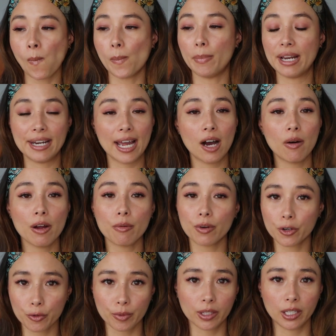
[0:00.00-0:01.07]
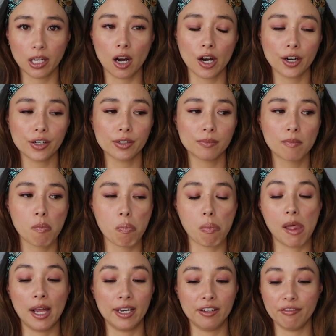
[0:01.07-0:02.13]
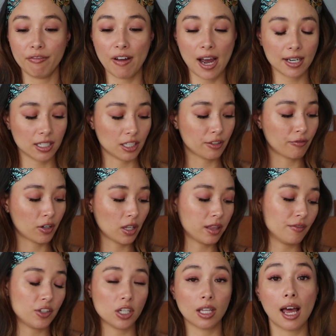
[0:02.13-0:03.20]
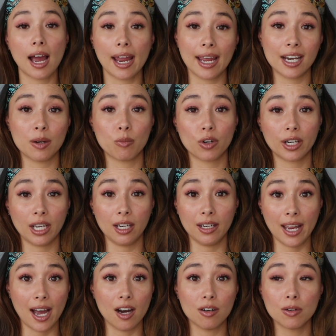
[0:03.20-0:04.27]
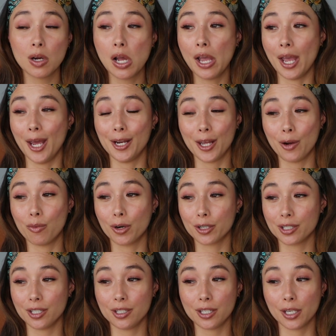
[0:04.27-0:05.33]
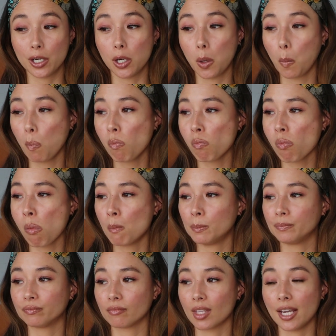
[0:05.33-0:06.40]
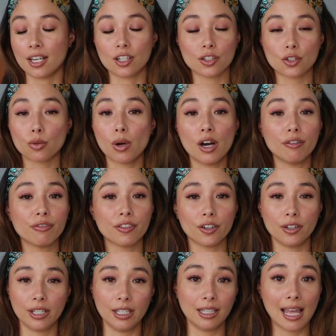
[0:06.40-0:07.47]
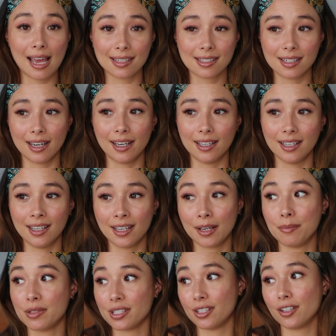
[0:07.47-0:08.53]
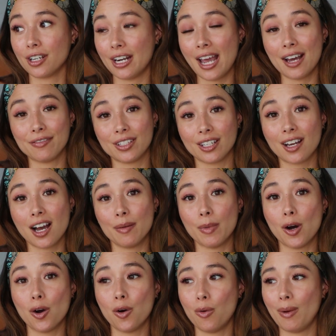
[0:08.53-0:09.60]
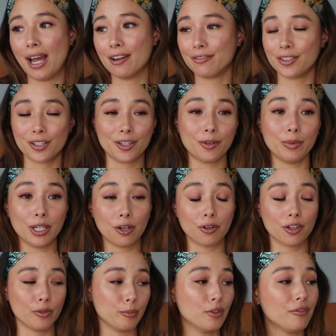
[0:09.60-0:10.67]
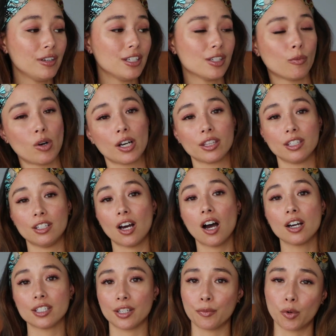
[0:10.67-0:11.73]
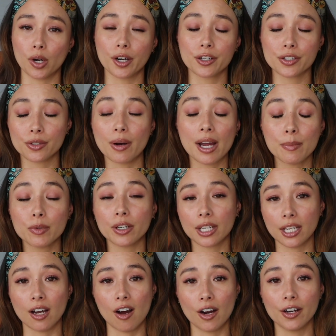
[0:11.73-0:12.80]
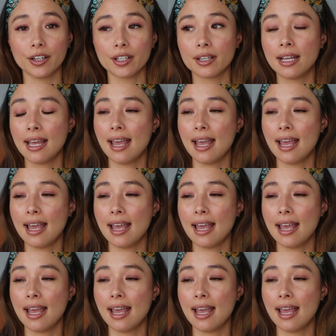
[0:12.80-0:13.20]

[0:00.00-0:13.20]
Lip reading: But now I work really hard. And in fact, it's 4th of July and I'm working now. And I worked until like 12:30 last night, and I'm still going to have to come home after we go to the movies and walk the dogs and work. So I'm working hard.